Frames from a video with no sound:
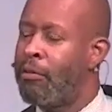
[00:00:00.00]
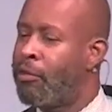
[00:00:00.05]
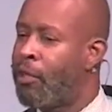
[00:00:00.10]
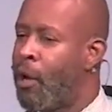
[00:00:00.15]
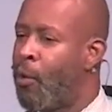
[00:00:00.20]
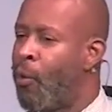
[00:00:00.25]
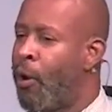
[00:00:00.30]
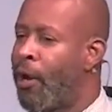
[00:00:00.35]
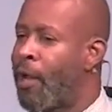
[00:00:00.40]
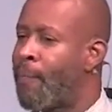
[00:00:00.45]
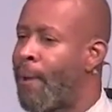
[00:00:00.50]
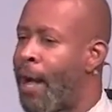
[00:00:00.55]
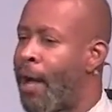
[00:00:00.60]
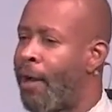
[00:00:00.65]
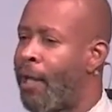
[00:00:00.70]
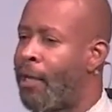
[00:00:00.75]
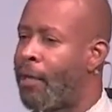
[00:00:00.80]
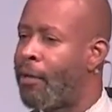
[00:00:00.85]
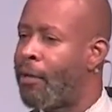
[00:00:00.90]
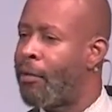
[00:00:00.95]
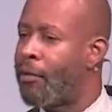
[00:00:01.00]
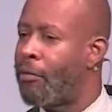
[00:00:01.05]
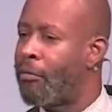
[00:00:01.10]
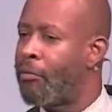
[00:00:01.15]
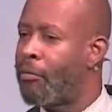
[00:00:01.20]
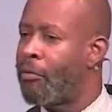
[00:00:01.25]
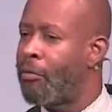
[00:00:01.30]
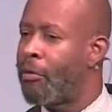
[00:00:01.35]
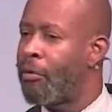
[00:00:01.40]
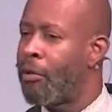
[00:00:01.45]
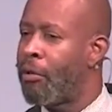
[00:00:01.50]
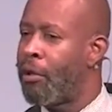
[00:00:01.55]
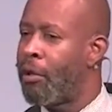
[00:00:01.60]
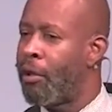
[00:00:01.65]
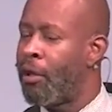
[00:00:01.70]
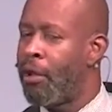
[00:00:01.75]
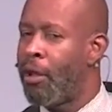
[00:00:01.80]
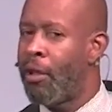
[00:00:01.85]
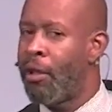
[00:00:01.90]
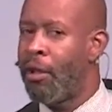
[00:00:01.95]
Don't worry about it.
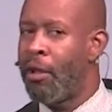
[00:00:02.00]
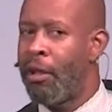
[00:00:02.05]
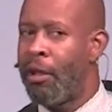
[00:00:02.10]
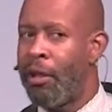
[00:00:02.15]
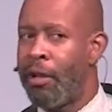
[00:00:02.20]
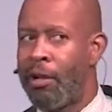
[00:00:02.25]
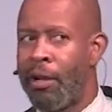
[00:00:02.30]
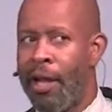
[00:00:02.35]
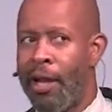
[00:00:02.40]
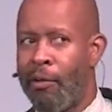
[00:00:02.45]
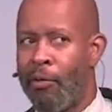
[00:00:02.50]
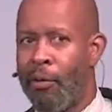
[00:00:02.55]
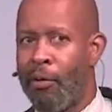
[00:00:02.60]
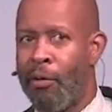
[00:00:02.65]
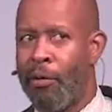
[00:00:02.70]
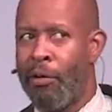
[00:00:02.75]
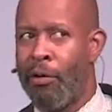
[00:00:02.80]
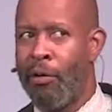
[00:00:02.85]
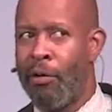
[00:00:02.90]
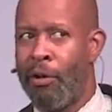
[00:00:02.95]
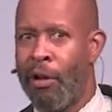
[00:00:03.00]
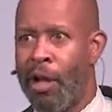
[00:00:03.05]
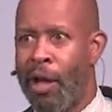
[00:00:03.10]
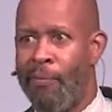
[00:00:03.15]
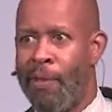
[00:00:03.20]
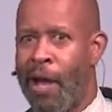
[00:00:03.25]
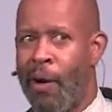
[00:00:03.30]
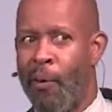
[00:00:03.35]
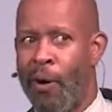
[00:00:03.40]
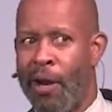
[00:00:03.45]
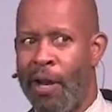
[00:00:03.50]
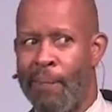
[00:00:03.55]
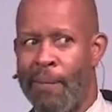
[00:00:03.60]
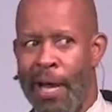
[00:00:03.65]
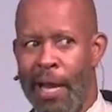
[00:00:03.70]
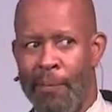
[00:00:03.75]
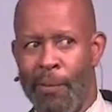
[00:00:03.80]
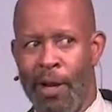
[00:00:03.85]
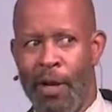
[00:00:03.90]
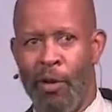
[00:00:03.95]
You're like, well, I'm not worried
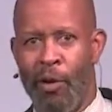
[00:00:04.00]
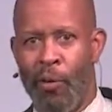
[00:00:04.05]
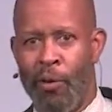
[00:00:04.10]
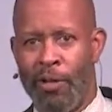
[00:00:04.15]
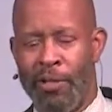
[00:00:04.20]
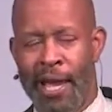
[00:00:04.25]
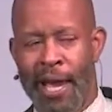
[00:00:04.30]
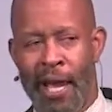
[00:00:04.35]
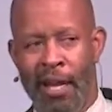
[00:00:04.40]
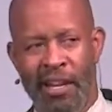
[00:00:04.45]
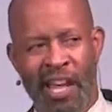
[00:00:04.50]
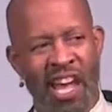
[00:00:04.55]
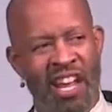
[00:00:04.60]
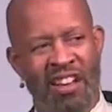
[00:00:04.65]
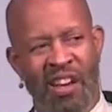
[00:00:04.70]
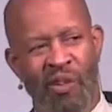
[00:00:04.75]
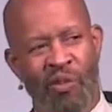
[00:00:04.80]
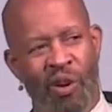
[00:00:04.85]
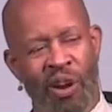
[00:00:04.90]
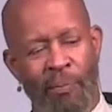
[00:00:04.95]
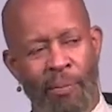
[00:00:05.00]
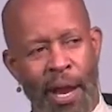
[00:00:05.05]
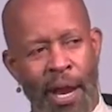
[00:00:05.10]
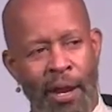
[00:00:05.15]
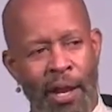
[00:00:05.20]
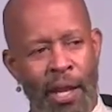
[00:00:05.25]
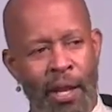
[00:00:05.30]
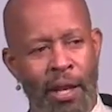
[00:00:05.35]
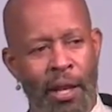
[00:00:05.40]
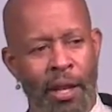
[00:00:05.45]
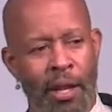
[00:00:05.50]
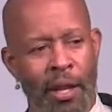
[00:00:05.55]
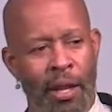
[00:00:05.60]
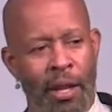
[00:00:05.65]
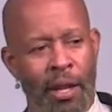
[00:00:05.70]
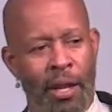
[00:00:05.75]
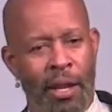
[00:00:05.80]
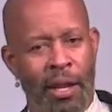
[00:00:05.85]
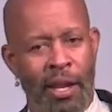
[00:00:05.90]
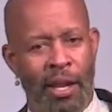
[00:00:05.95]
about it, but who was that? Yeah, don't worry about it.
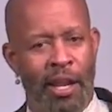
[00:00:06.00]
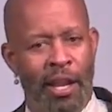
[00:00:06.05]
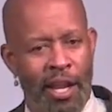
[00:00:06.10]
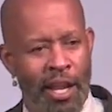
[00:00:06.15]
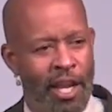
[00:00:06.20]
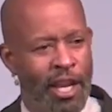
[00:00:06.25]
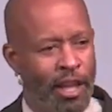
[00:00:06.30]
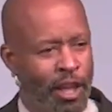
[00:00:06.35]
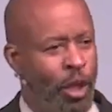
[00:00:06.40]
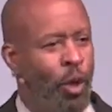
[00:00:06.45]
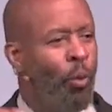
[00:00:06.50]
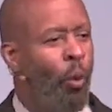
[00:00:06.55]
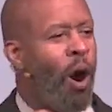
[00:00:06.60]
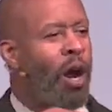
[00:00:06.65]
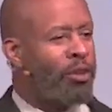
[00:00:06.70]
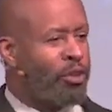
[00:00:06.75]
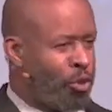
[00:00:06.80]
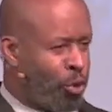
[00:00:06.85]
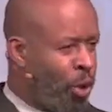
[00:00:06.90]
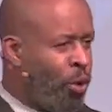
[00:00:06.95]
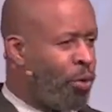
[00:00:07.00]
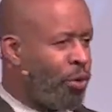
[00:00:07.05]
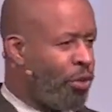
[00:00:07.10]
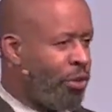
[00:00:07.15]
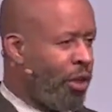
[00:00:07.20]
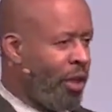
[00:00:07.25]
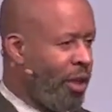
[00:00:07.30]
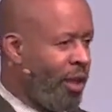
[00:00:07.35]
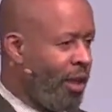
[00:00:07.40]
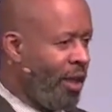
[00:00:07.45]
You want truth.